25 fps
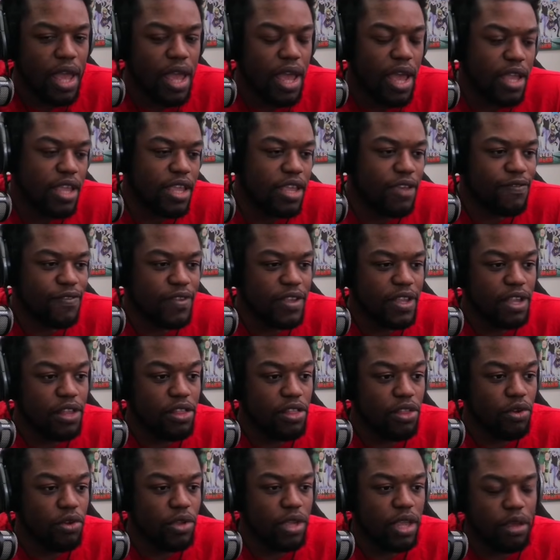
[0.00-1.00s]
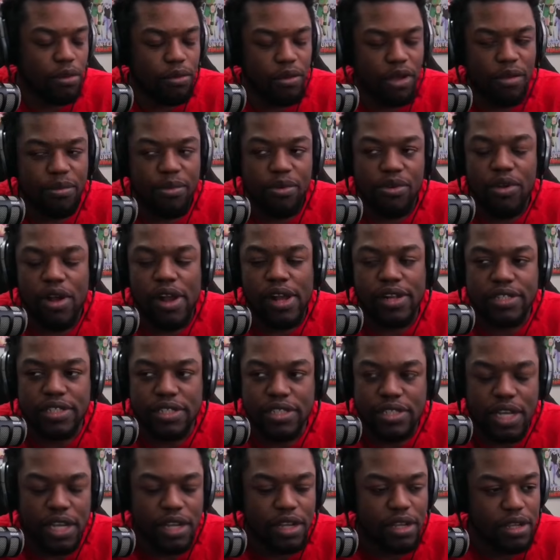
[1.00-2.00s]
And even in Loki, where Mirage
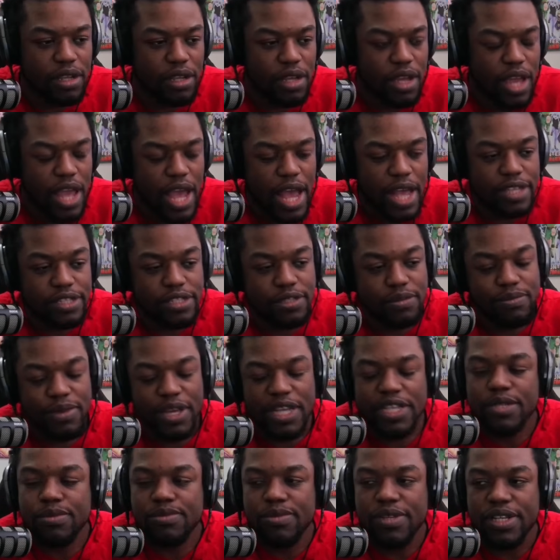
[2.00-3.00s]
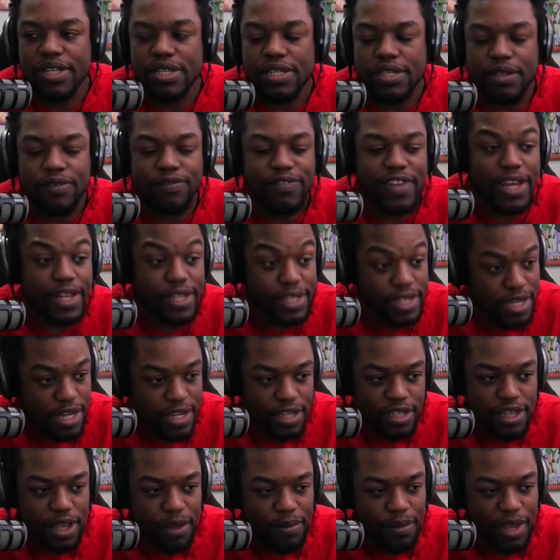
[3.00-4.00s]
is like has the best place, Valentina
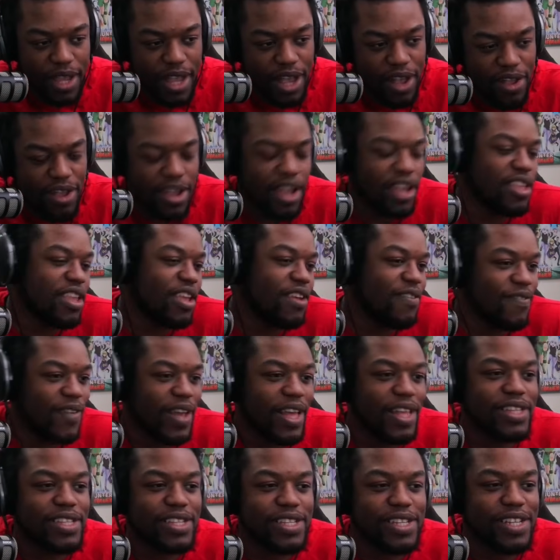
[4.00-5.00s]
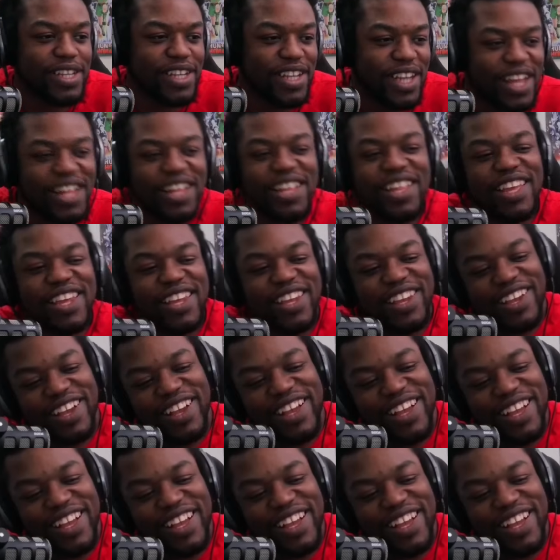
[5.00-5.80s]
is coming out, and I think Valentina kind of like